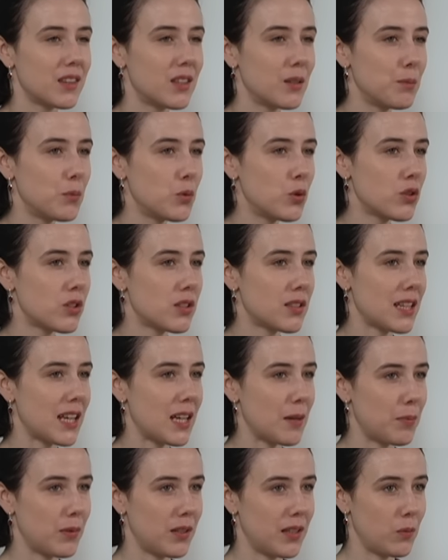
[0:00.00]
The more
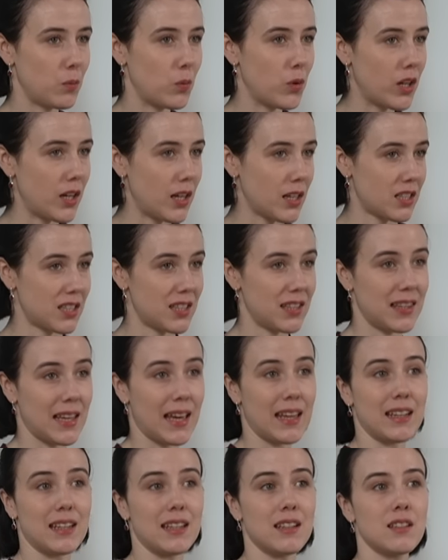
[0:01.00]
stable and worked
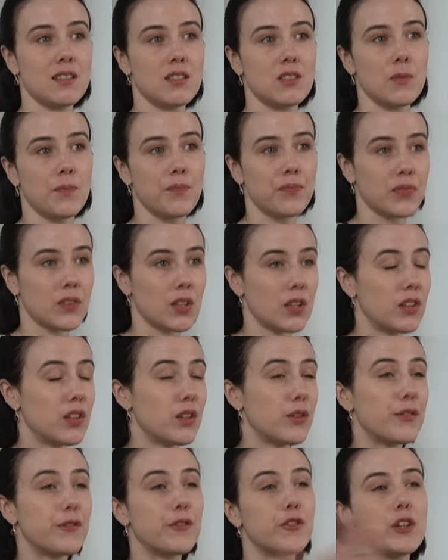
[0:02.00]
that is,
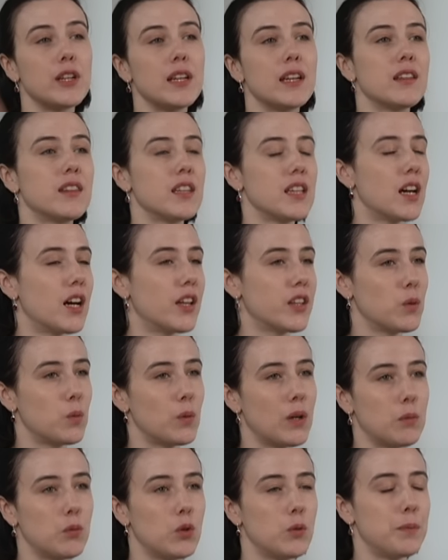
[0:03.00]
the freer the other
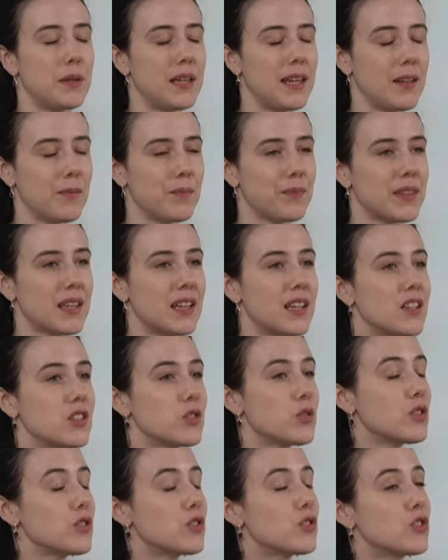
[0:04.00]
one will be.
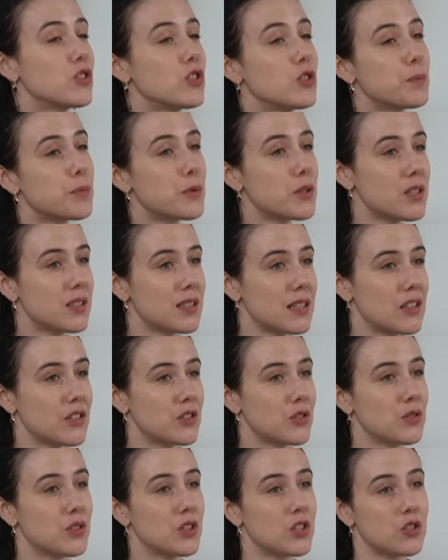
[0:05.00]
So it's super
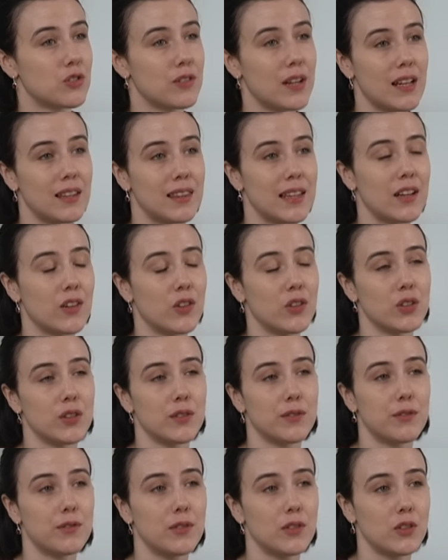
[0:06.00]
essential to train that on
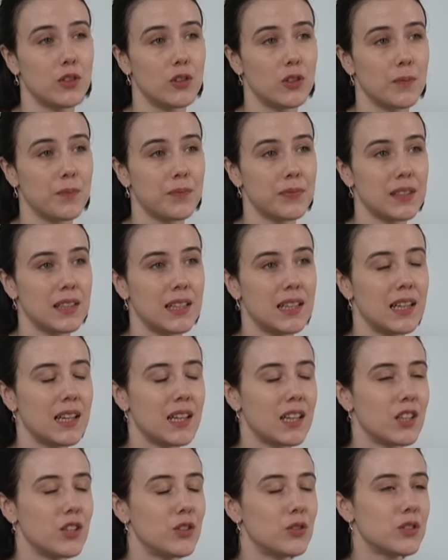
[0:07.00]
the floor.
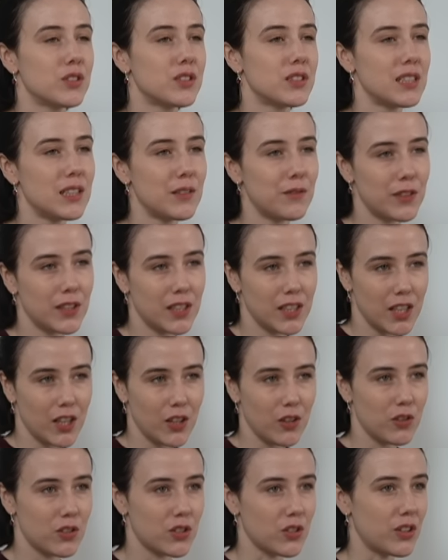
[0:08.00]
You'll see
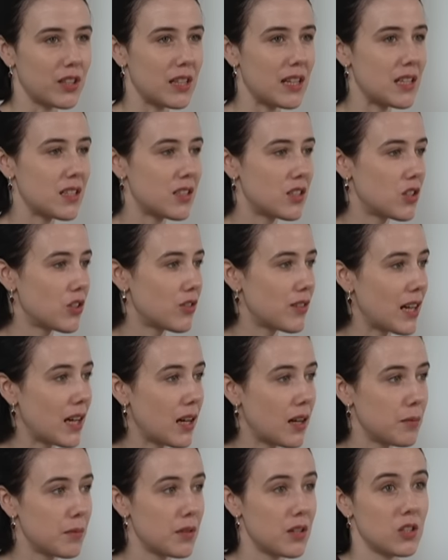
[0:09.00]
videos on
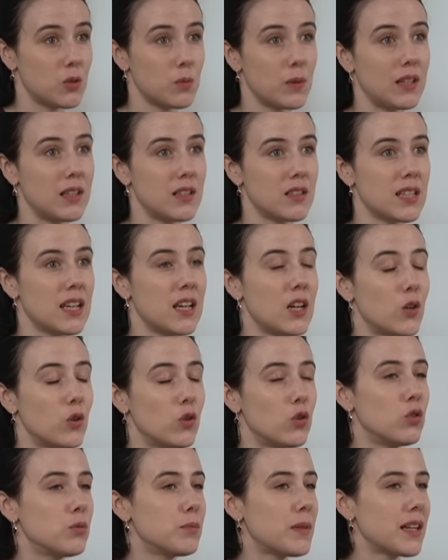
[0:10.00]
Instagram as well as
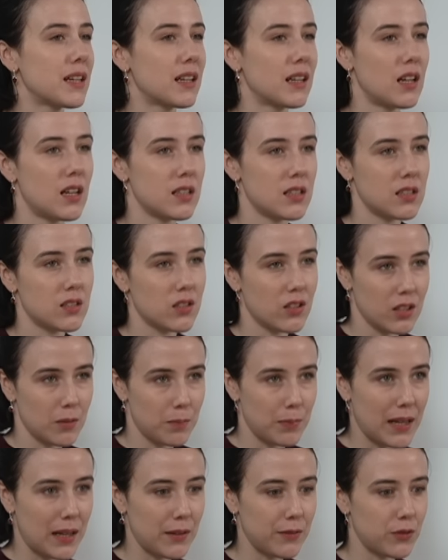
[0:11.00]
all my classes on
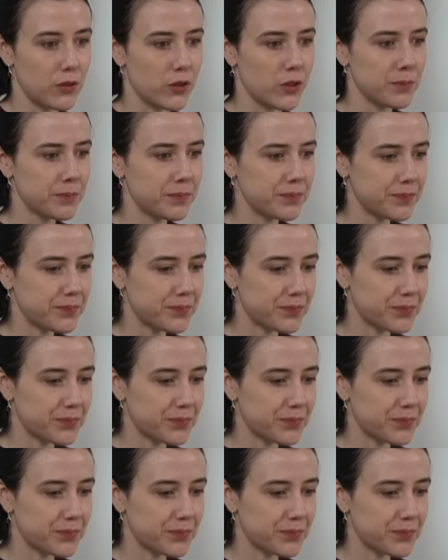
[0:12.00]
the platform